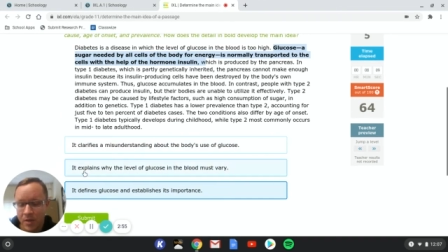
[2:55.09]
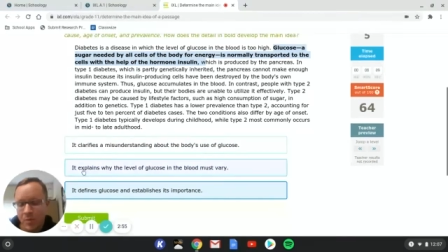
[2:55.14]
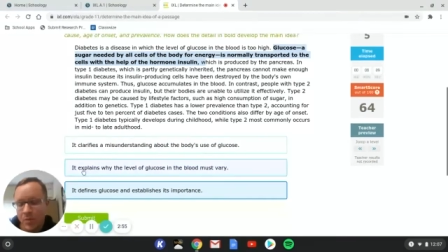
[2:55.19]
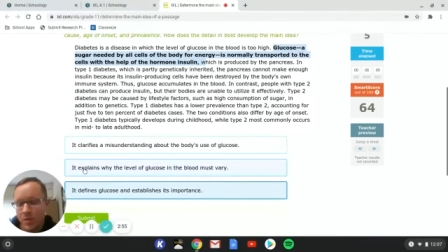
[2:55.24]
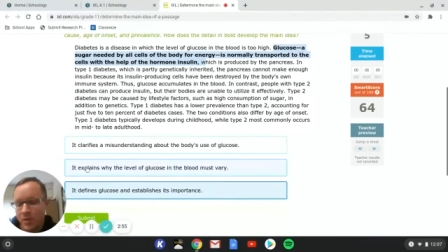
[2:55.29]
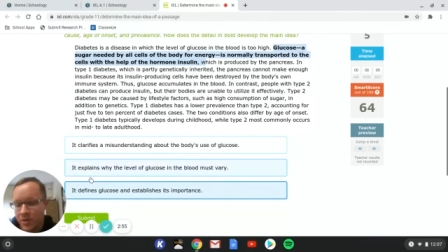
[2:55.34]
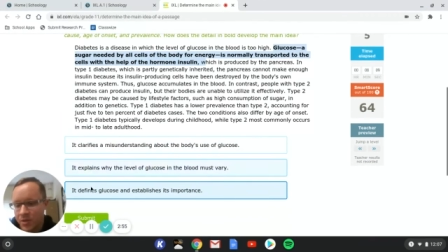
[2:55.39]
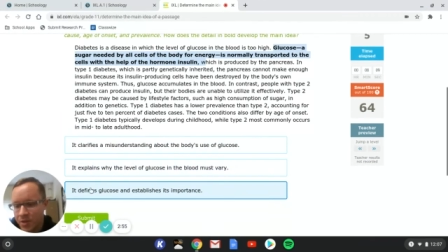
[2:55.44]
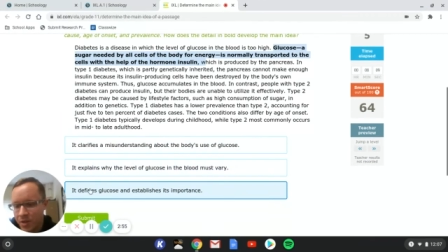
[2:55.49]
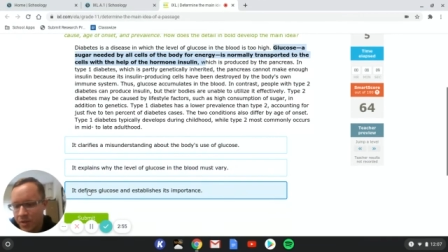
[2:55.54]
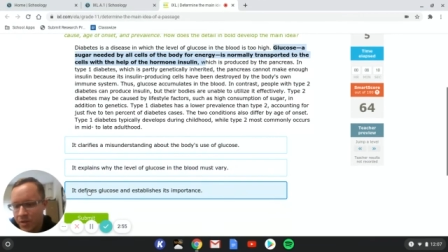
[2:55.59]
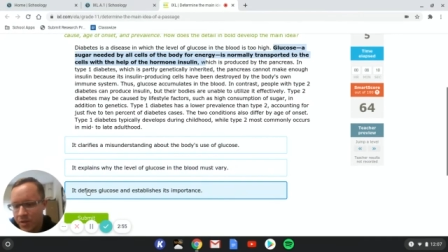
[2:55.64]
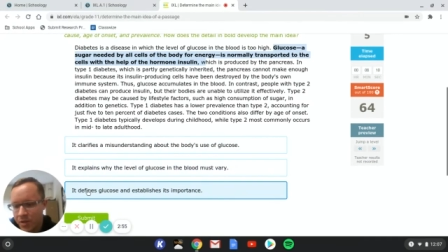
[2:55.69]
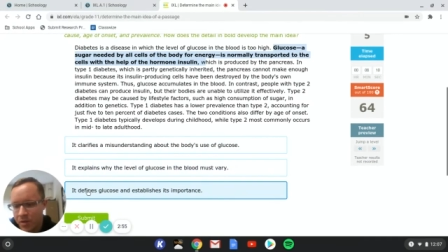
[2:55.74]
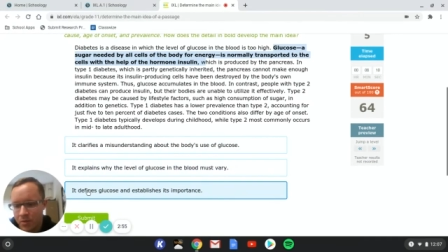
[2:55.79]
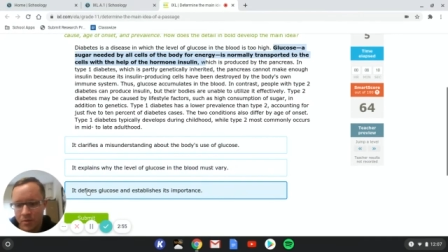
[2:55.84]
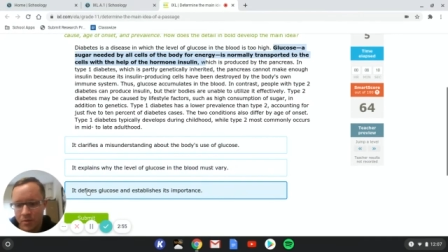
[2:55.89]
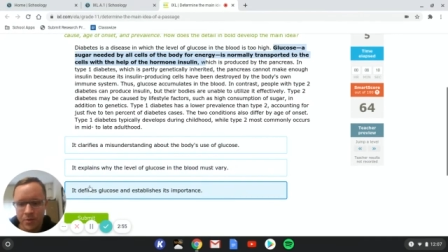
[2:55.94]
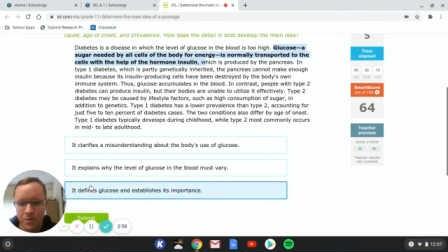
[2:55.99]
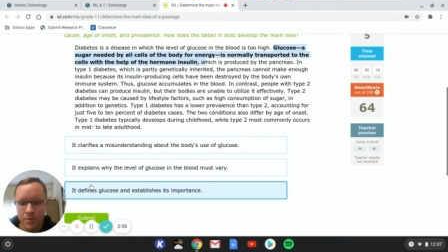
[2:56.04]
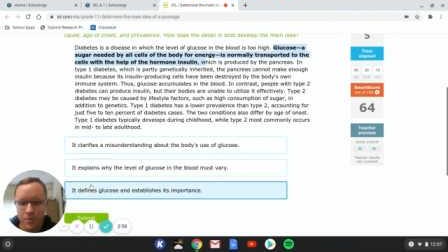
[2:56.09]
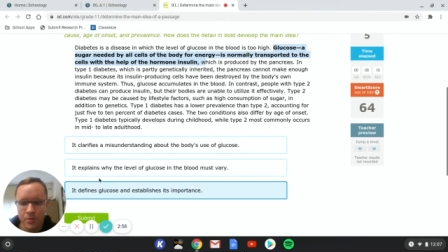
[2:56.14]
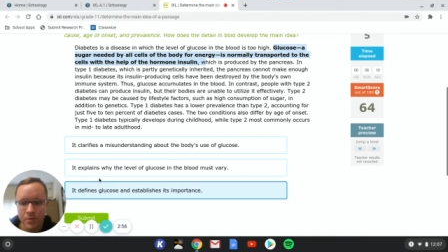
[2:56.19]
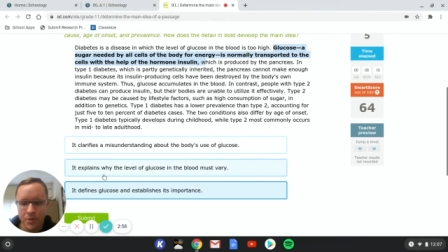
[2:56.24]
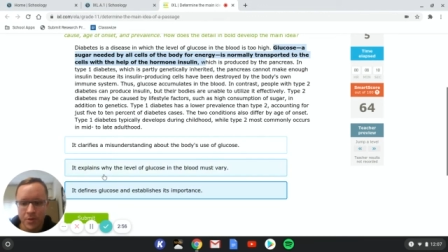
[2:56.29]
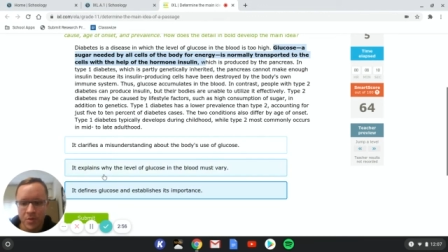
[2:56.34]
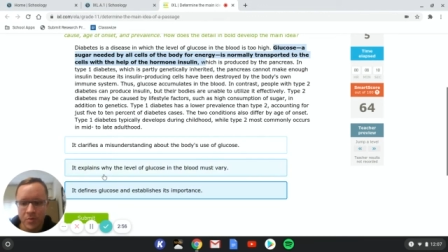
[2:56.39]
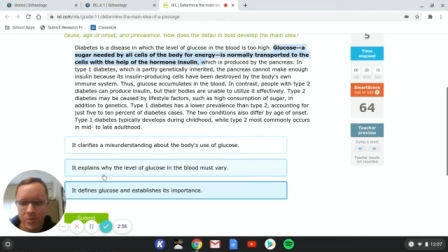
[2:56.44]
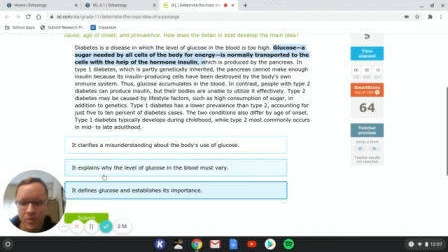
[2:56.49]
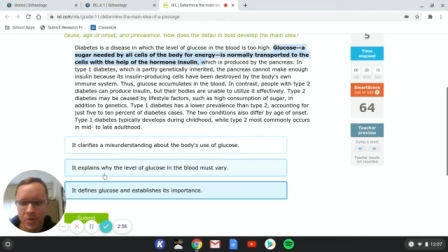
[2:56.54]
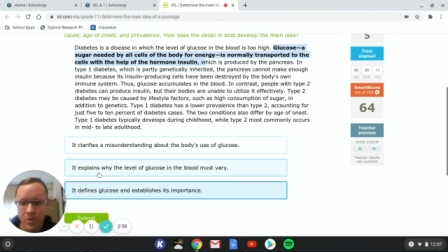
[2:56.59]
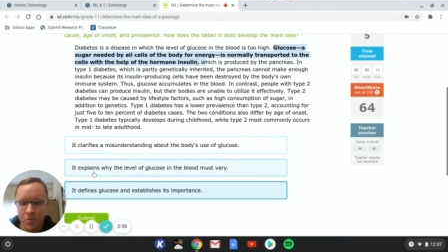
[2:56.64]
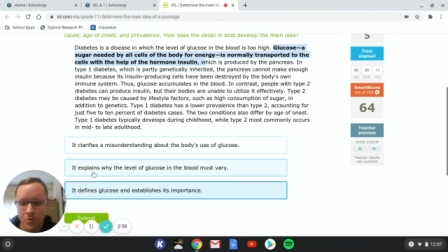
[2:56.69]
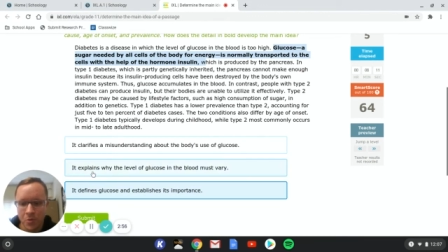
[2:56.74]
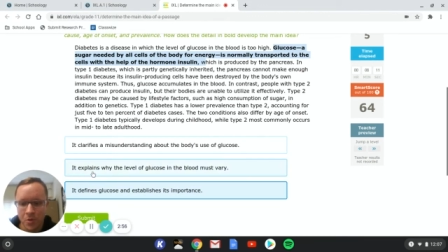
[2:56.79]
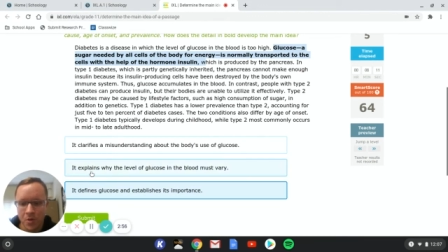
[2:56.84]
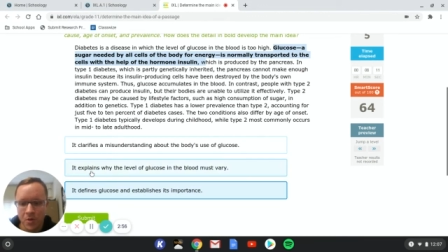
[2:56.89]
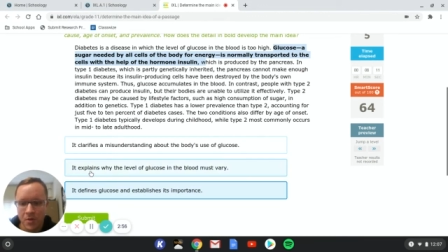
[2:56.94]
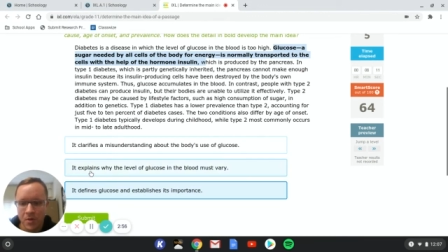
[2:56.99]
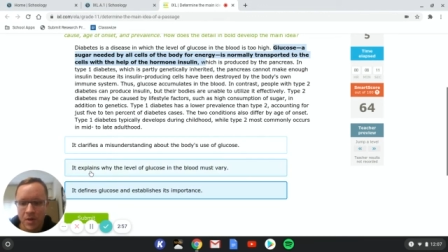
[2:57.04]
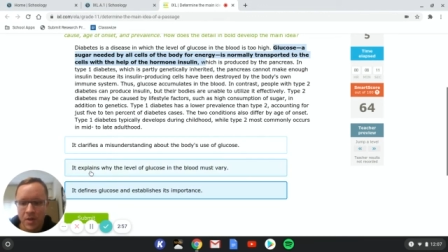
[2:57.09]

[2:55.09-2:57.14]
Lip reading: Let's check the other two just to be sure.